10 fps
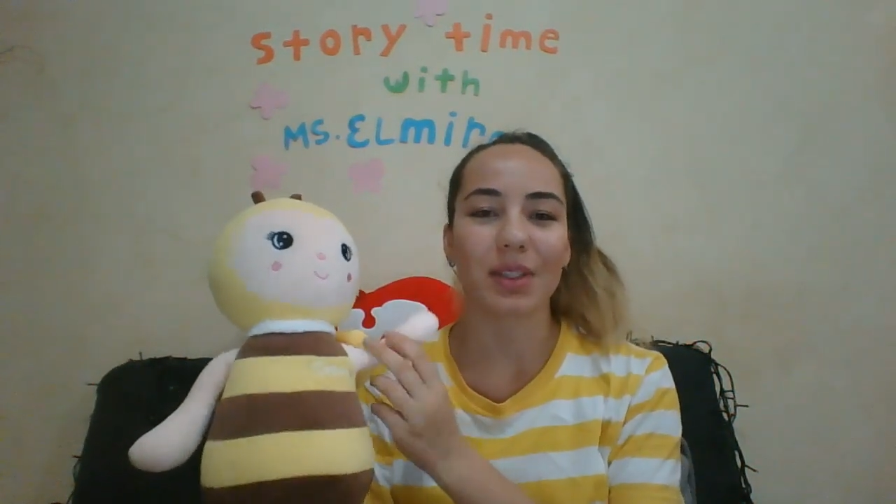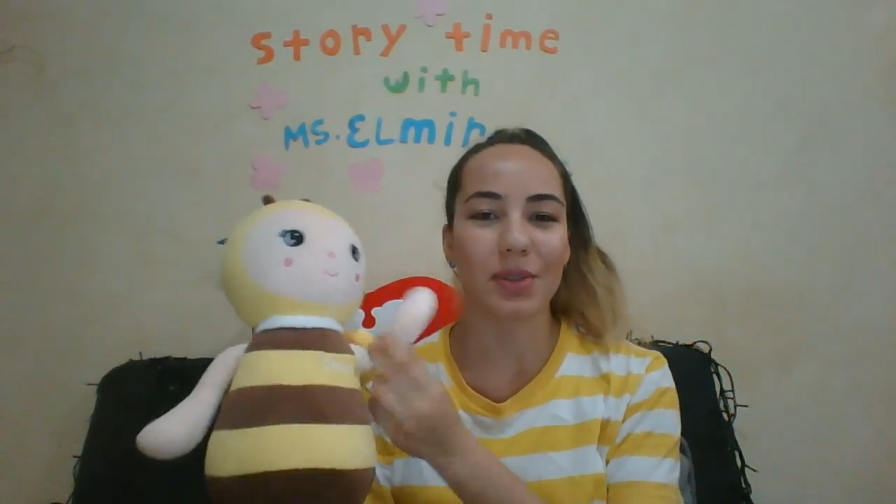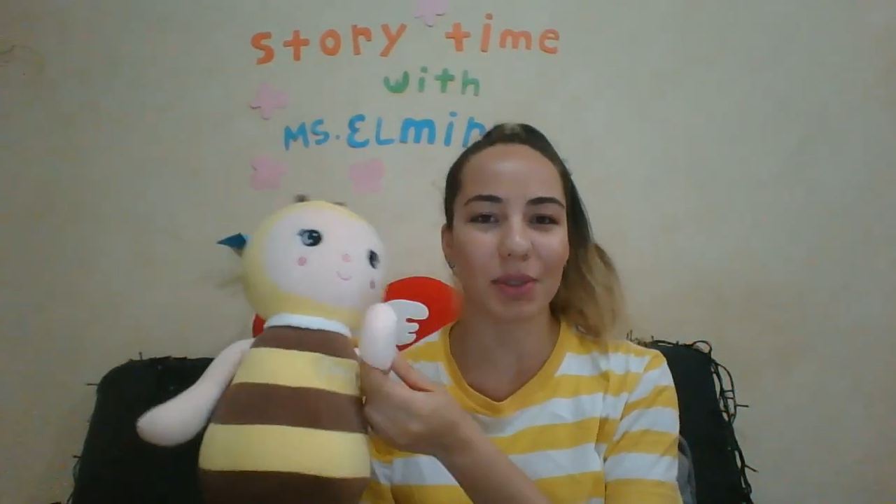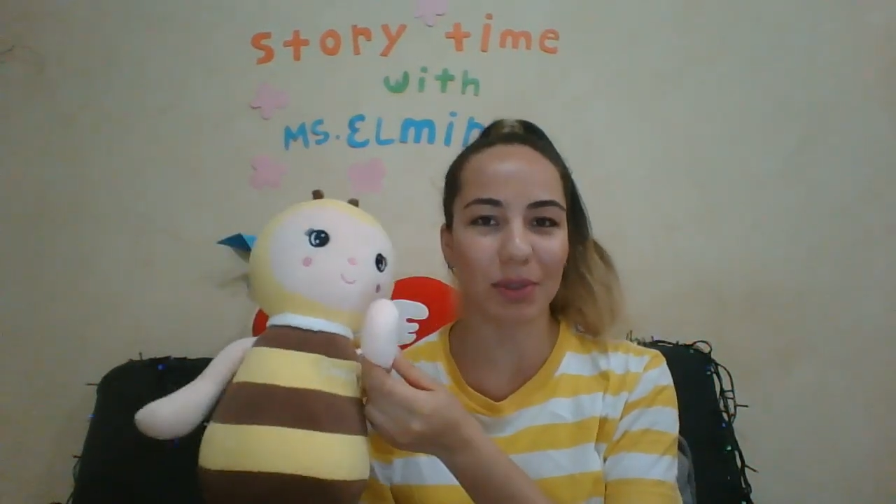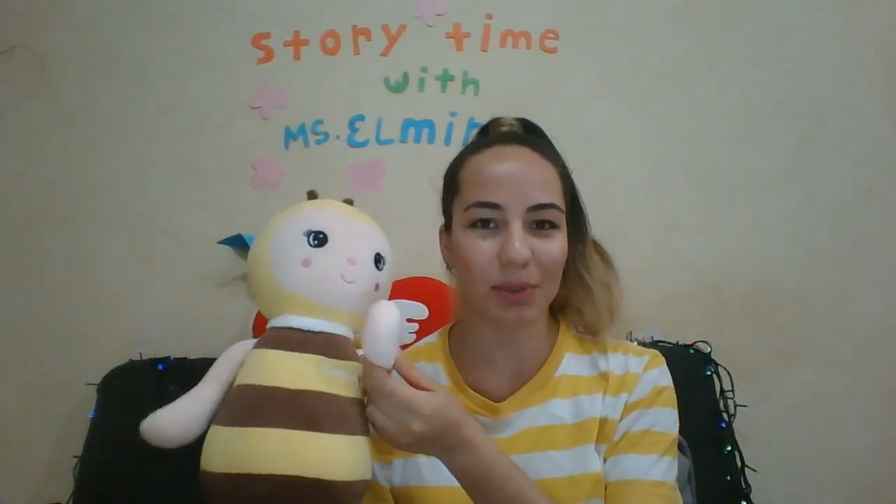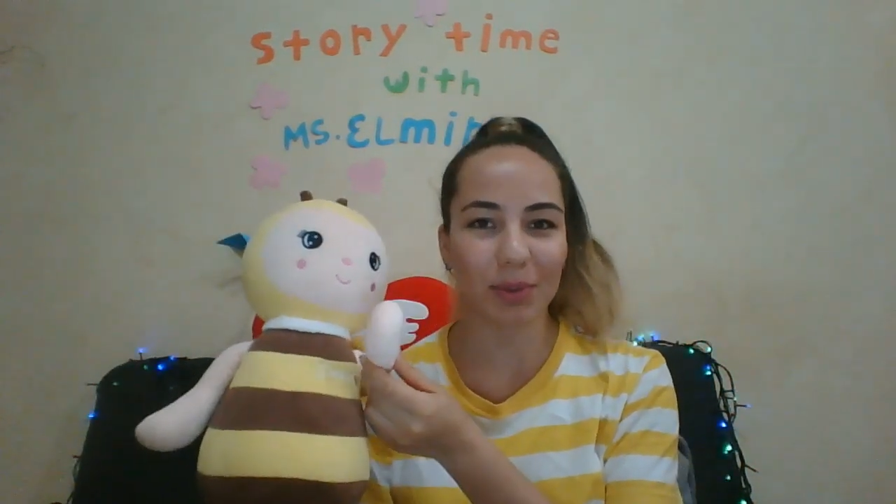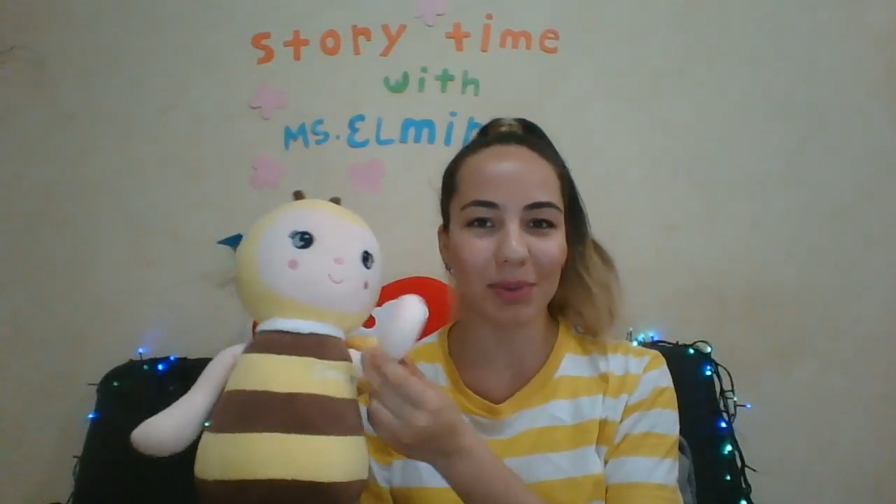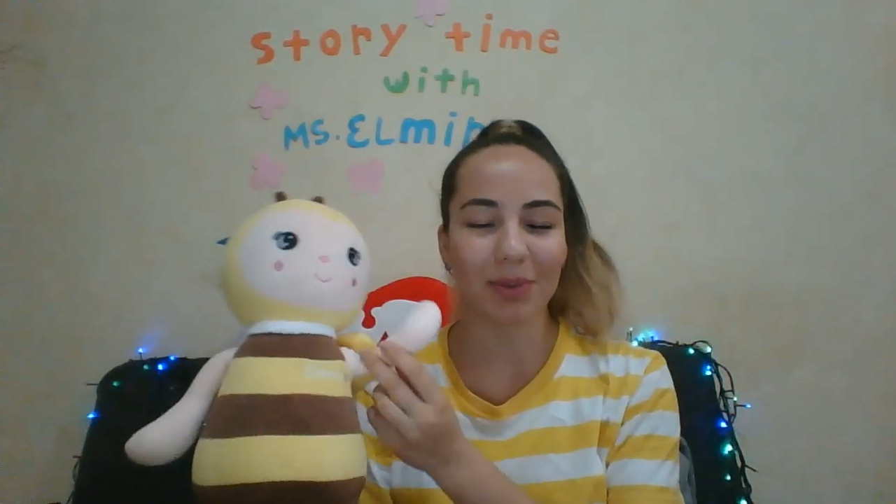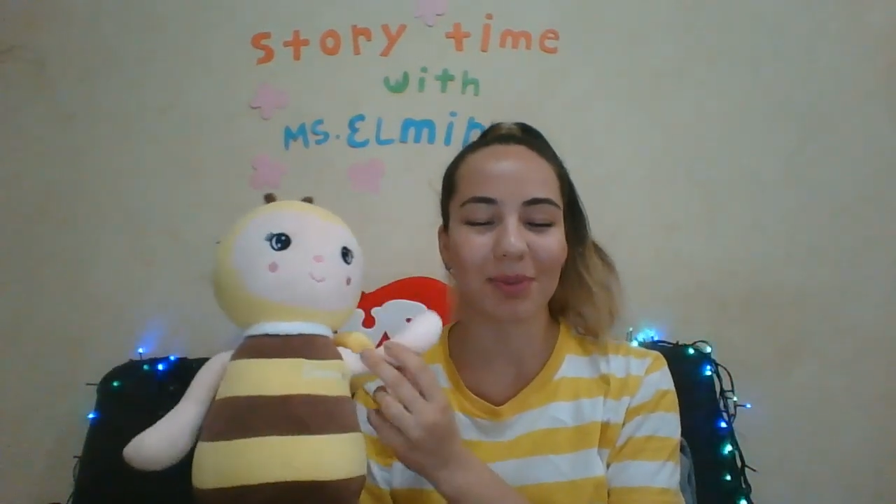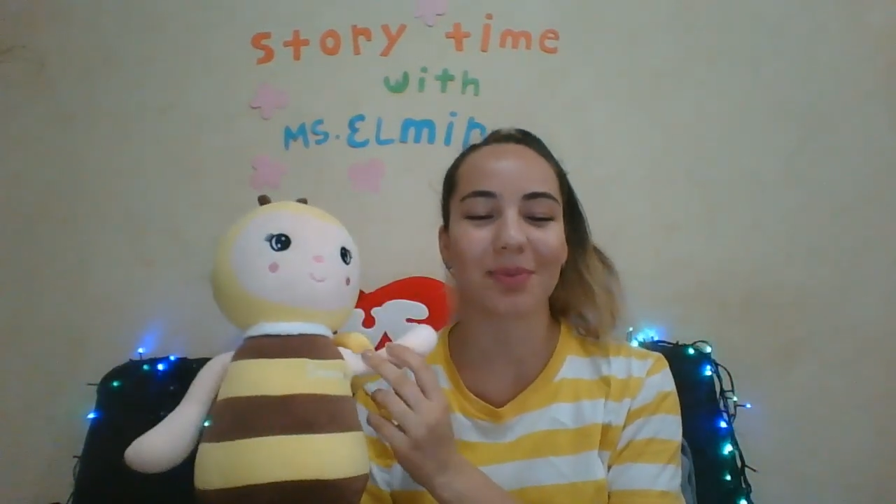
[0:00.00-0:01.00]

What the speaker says: 2,